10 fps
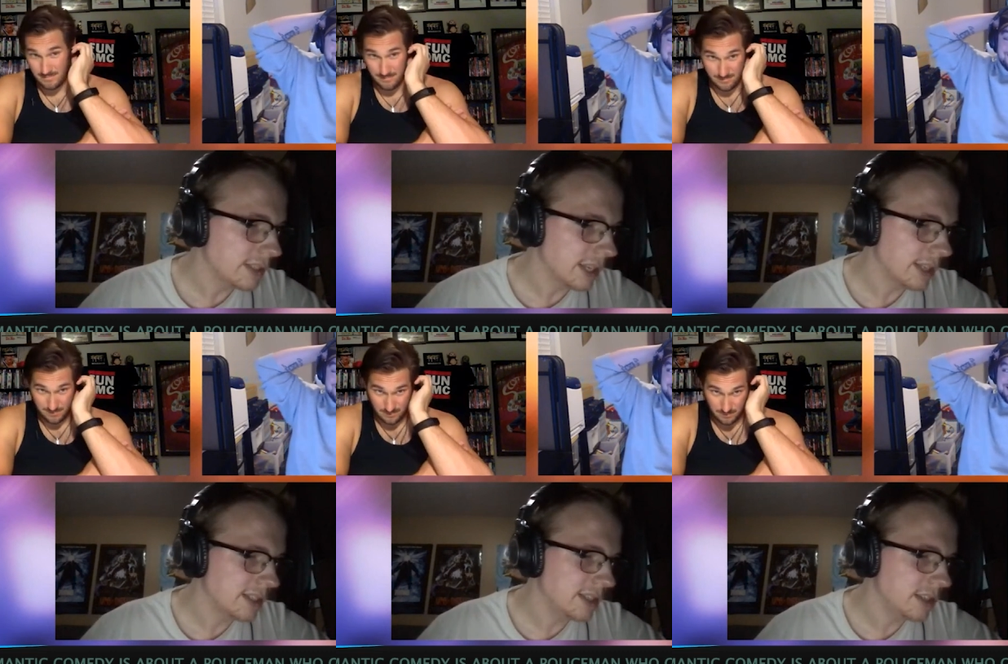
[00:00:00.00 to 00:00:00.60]

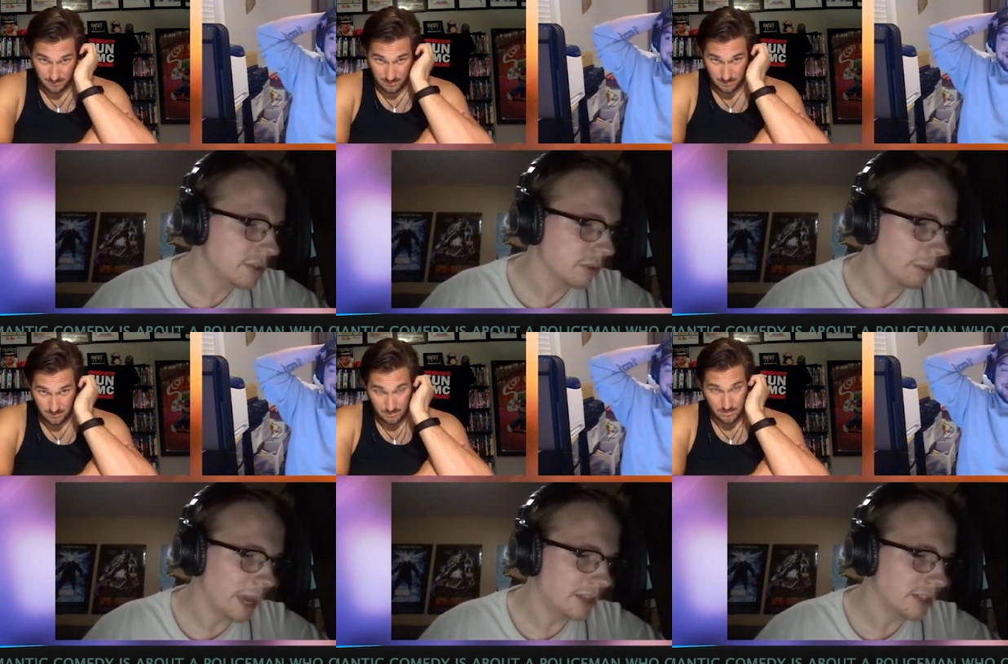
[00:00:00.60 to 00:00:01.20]
Speaker 1: 60s
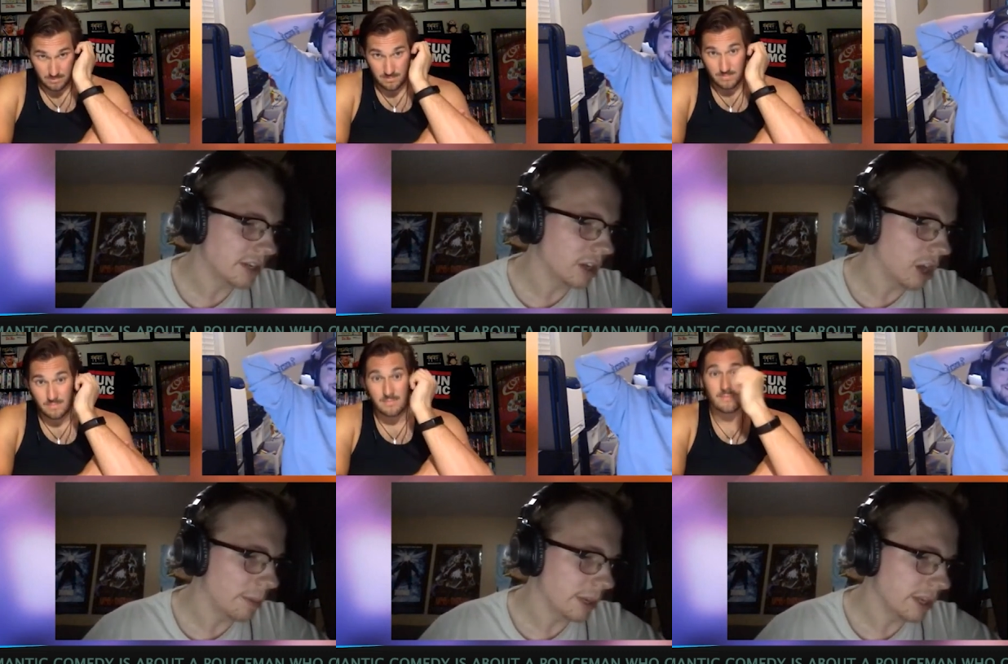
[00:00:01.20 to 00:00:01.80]
romantic
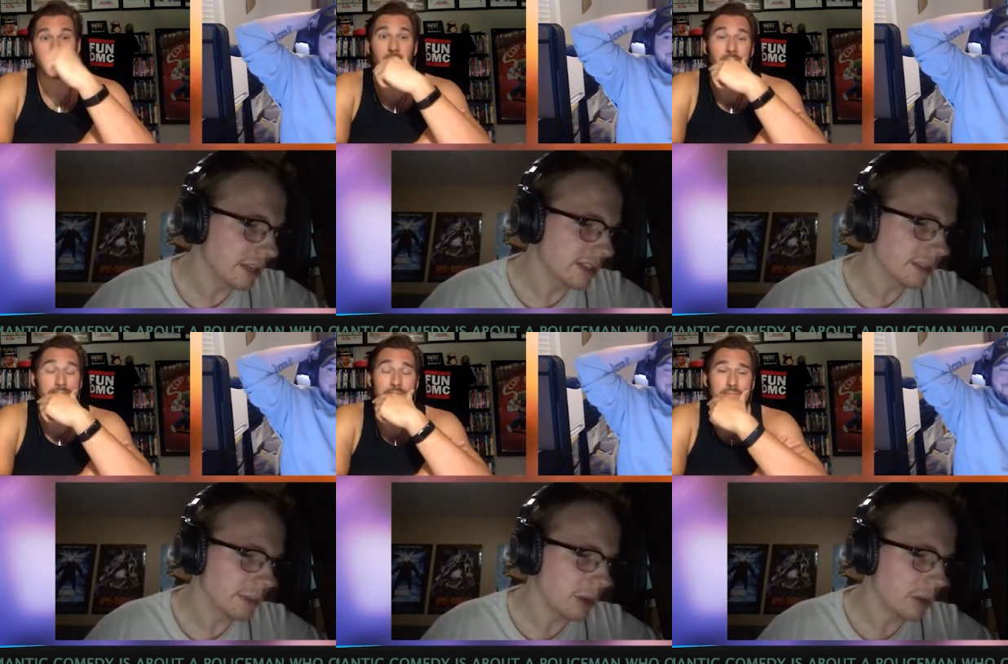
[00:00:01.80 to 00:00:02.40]
comedy is
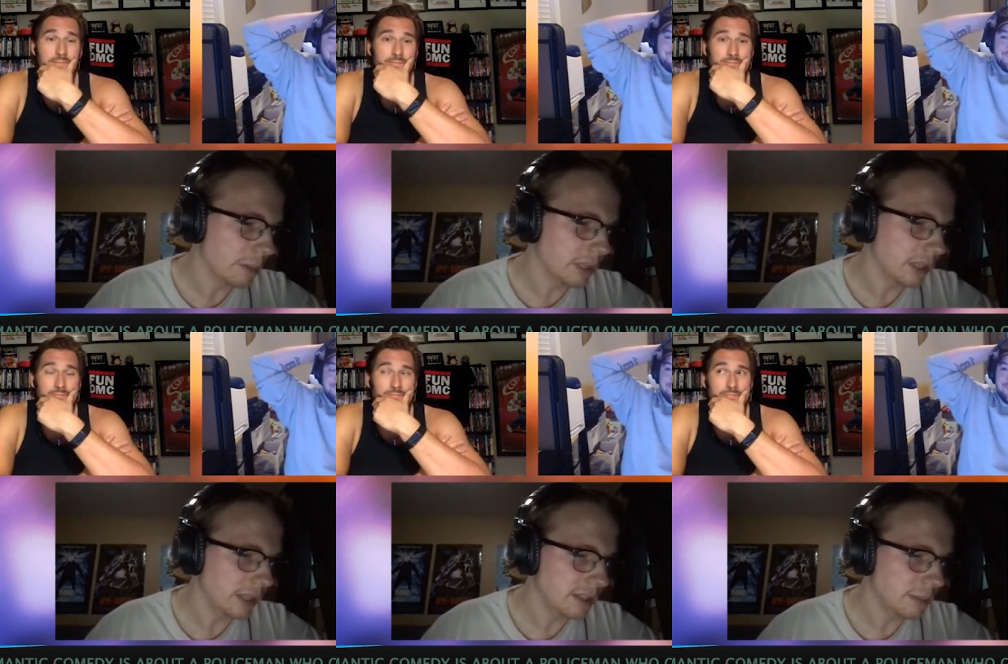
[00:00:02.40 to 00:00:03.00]
about a
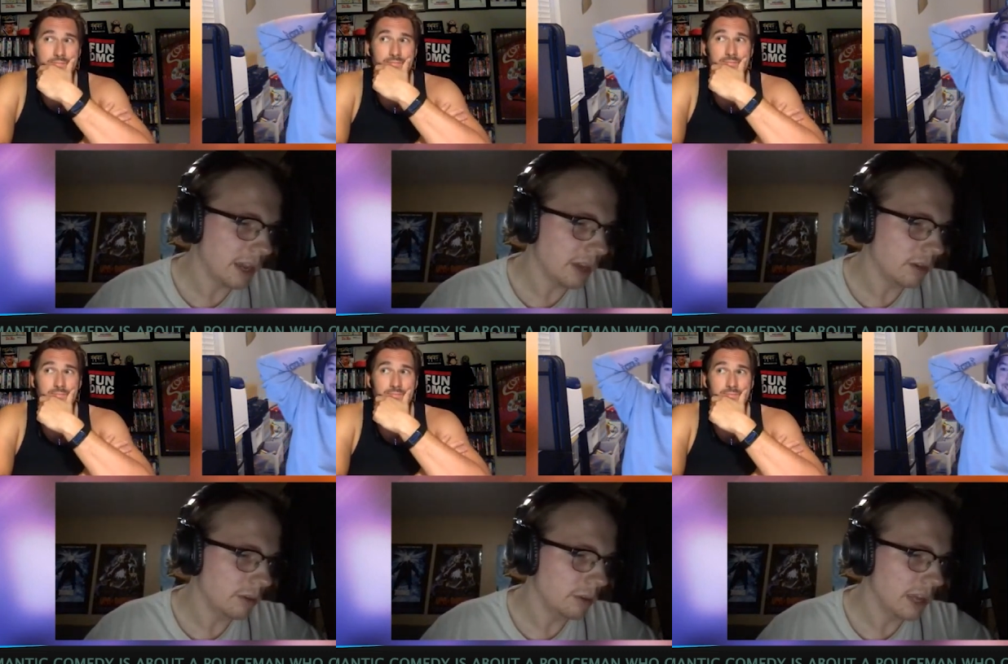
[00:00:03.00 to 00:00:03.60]
policeman
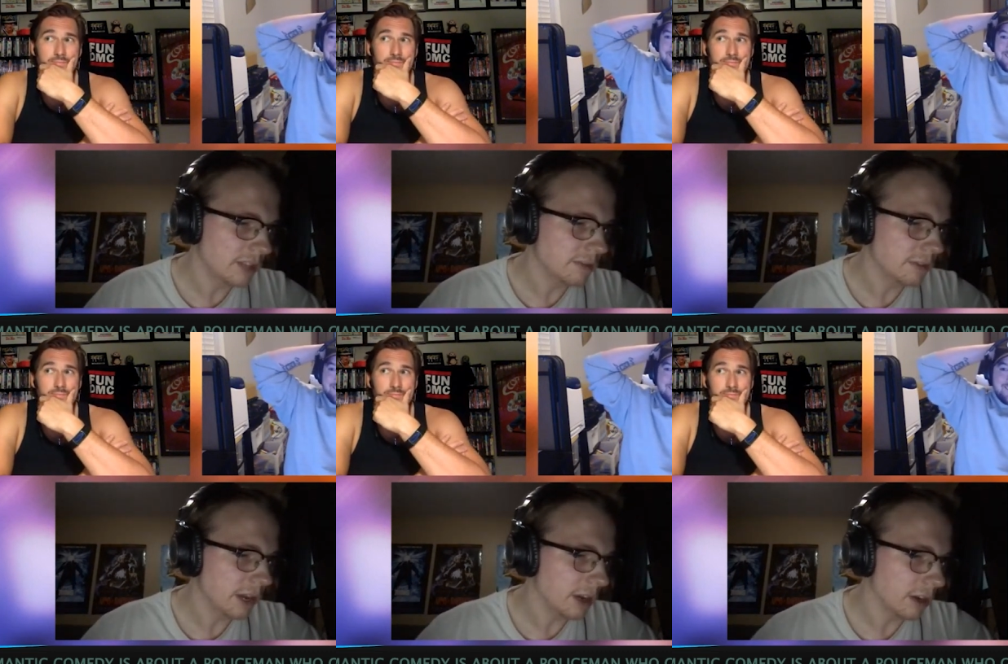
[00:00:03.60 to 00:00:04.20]
who gets
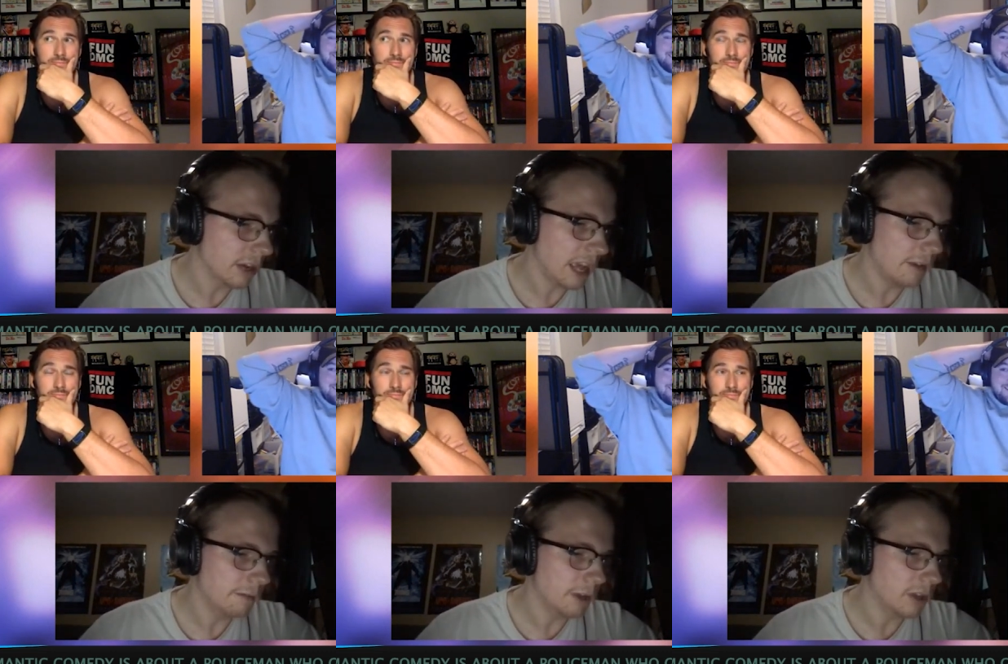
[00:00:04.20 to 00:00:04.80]
fired
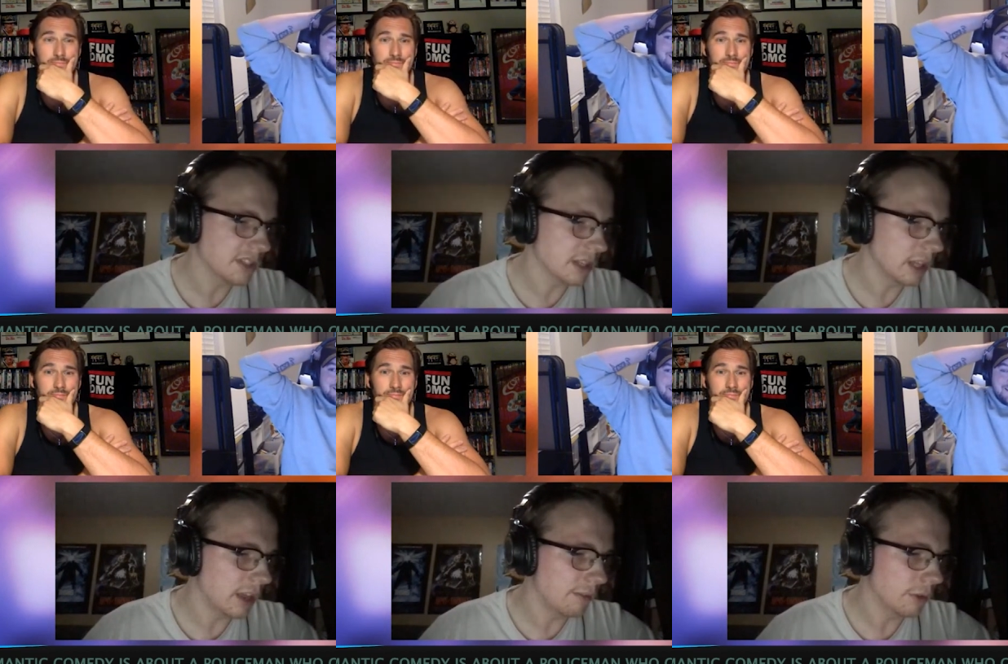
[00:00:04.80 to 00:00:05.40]
and falls in
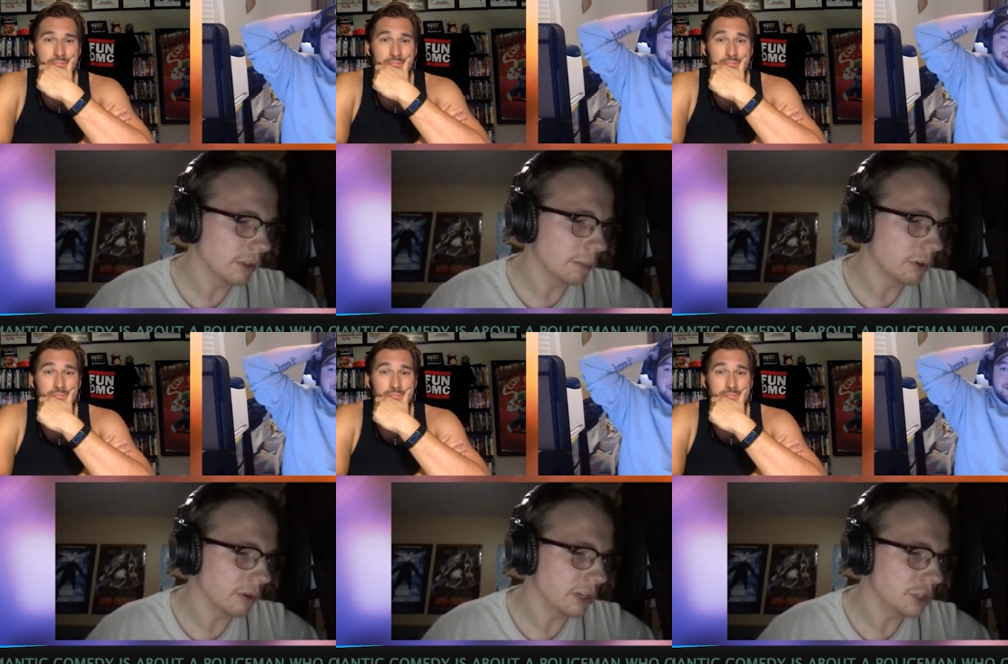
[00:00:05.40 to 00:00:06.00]
love with a
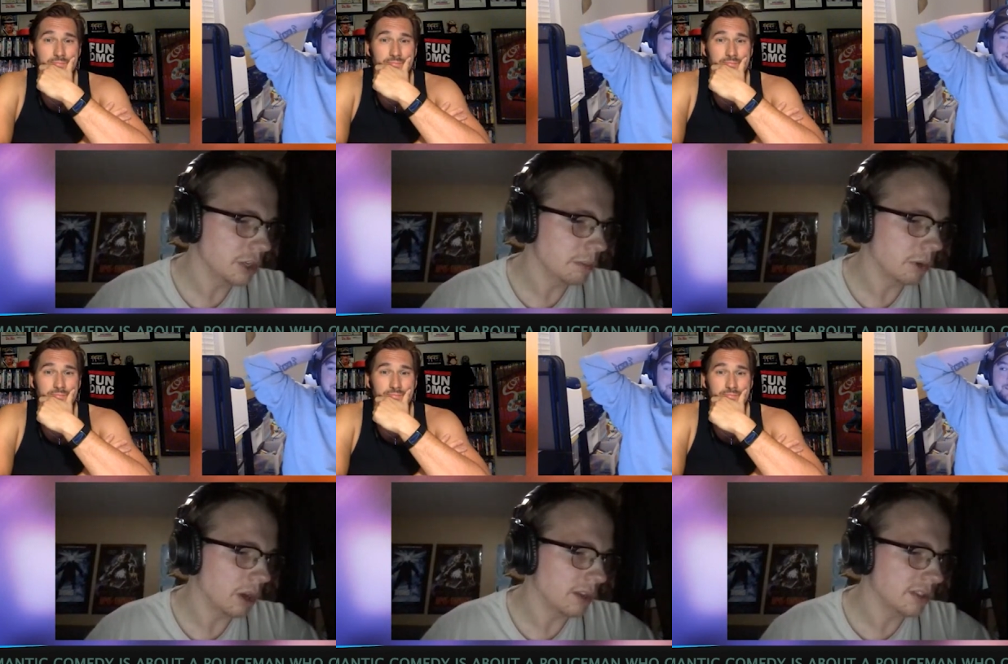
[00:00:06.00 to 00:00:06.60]
Parisian
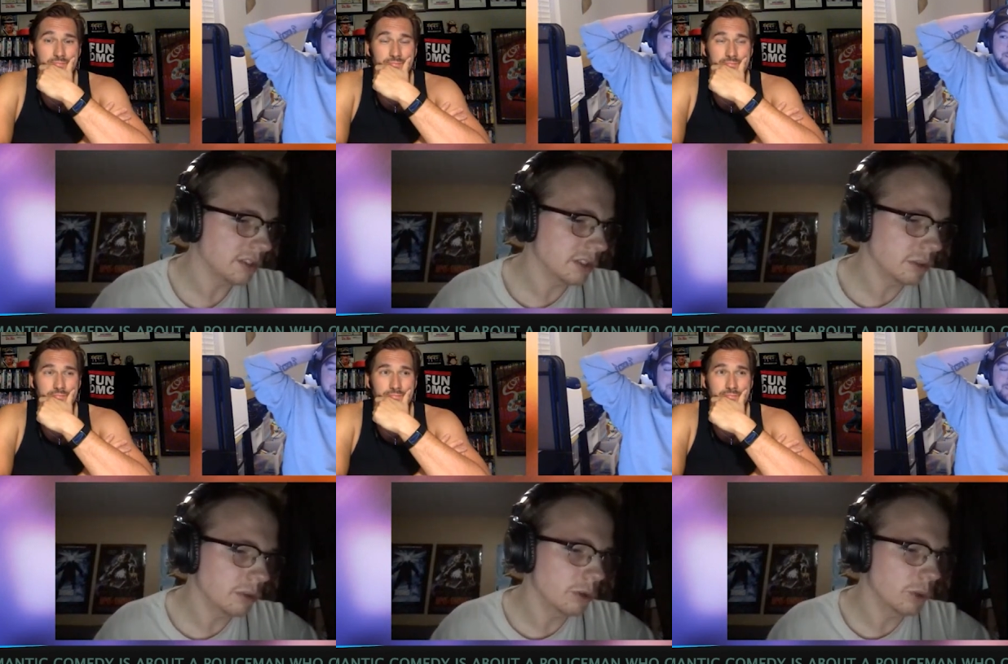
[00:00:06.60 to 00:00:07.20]

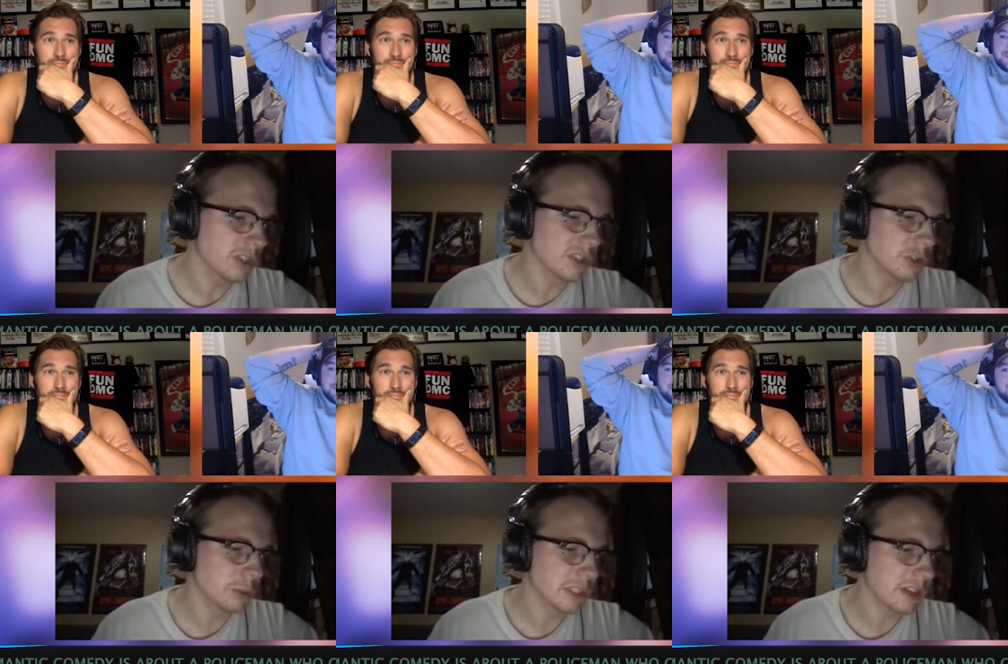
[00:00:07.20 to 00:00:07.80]
prostitute who
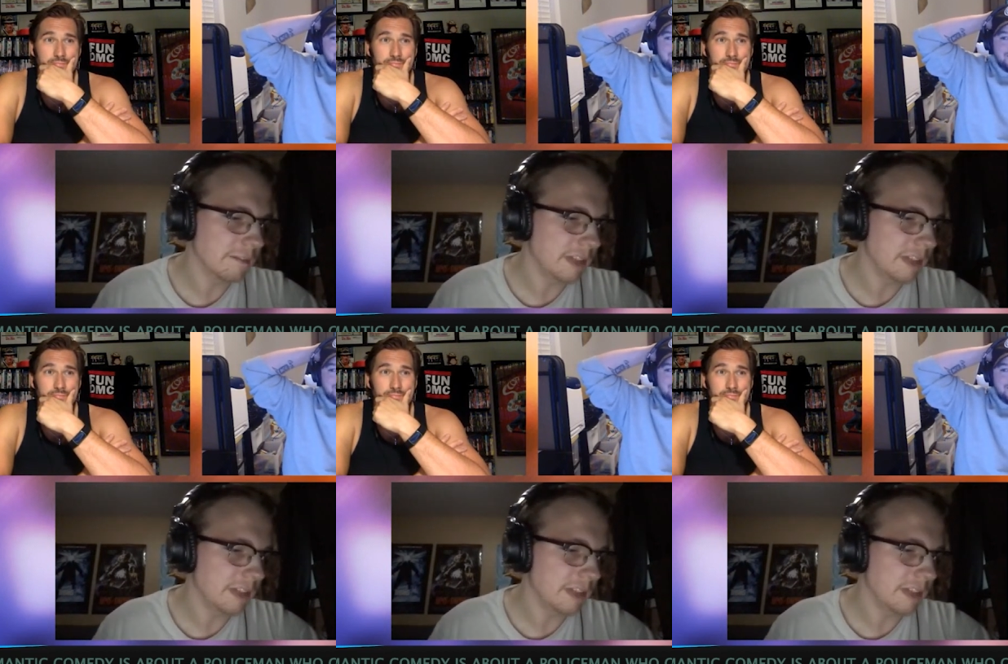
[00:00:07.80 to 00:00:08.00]
assumes a